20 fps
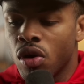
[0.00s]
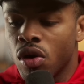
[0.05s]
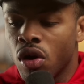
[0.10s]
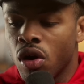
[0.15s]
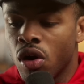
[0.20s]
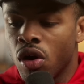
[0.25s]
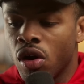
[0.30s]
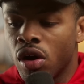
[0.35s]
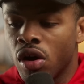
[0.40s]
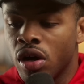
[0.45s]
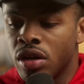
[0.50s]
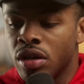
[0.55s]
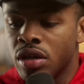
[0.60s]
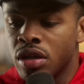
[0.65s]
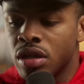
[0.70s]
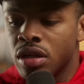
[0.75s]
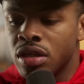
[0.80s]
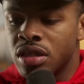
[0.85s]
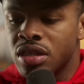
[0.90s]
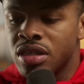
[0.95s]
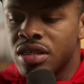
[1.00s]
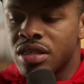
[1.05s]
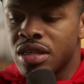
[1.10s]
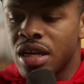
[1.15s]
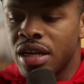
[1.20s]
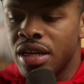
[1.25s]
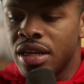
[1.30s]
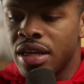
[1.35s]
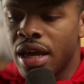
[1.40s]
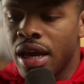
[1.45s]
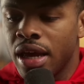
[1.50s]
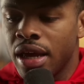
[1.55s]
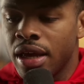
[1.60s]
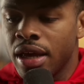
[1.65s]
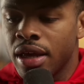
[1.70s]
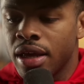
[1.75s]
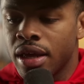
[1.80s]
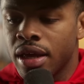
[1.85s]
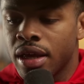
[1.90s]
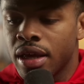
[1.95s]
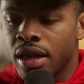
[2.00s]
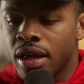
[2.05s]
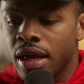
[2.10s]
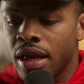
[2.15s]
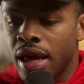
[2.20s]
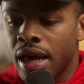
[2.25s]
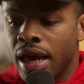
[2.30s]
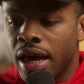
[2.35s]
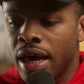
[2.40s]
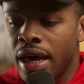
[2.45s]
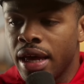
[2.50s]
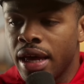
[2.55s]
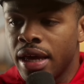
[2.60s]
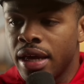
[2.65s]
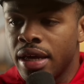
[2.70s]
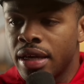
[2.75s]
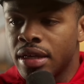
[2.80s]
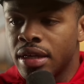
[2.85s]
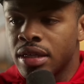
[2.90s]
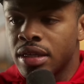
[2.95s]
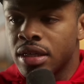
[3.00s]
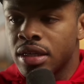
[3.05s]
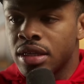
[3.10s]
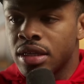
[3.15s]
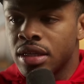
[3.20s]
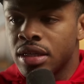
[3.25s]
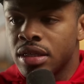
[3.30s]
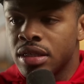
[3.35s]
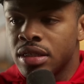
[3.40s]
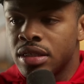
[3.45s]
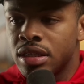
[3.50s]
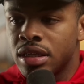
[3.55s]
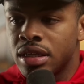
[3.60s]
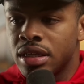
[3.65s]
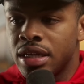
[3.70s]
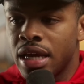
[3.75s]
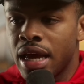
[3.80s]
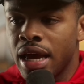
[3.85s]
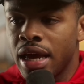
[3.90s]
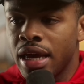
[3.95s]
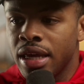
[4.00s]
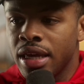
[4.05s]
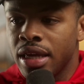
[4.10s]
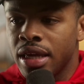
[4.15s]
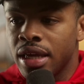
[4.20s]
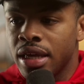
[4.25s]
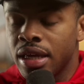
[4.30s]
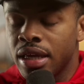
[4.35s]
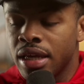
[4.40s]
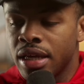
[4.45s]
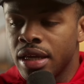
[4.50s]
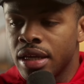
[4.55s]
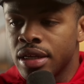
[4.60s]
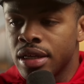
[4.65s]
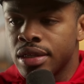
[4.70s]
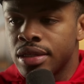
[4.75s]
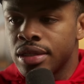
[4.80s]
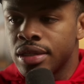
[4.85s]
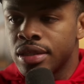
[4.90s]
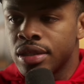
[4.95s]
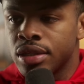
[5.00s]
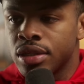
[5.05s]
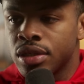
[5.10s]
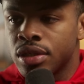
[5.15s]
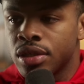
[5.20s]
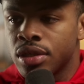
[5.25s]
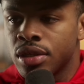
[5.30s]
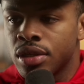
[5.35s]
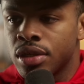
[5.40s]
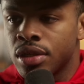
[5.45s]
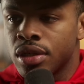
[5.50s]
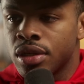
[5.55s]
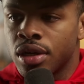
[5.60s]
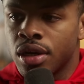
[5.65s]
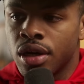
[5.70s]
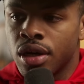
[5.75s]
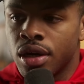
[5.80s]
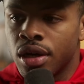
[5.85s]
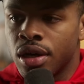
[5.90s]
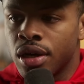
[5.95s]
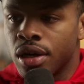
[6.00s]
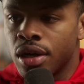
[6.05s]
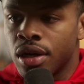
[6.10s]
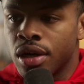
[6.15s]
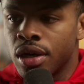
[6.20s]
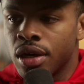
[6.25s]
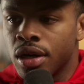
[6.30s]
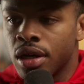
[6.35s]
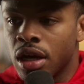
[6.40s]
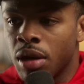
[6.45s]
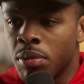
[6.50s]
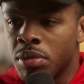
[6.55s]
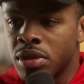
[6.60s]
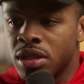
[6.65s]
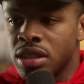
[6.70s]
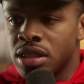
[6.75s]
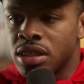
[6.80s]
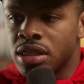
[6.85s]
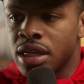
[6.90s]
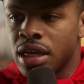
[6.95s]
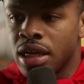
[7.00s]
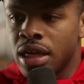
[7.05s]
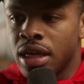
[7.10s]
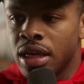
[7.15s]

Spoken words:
on Sunday, and today is I'm gonna just say